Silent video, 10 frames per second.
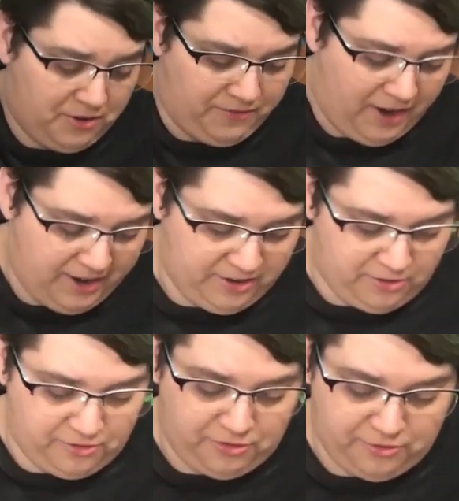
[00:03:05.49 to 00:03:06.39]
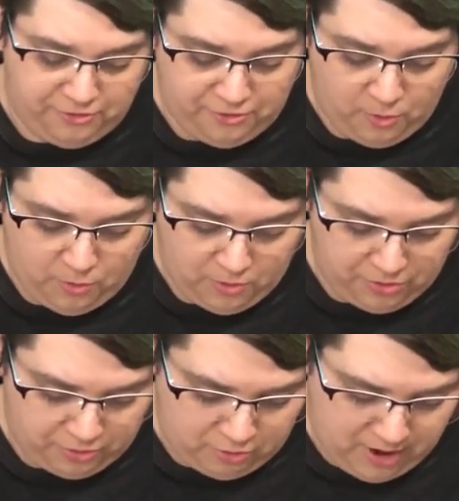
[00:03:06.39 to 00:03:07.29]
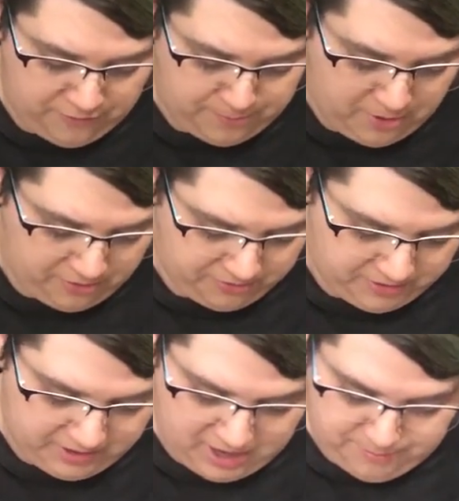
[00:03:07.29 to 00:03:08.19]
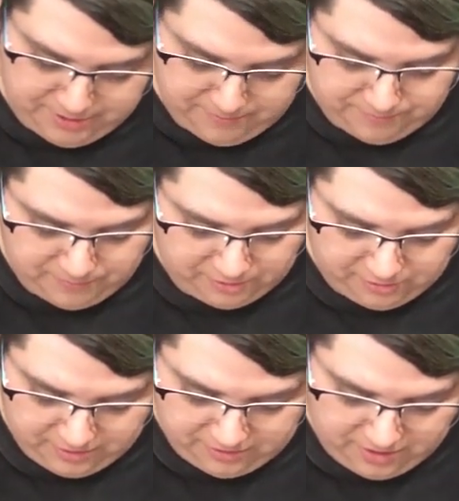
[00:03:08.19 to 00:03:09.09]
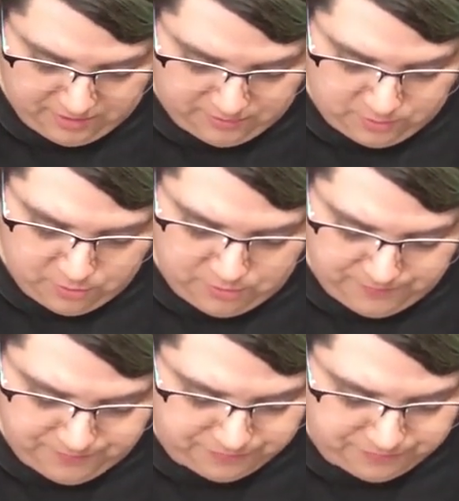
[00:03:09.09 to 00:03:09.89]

dividers for the craft box that it came in, so that's kind of cool.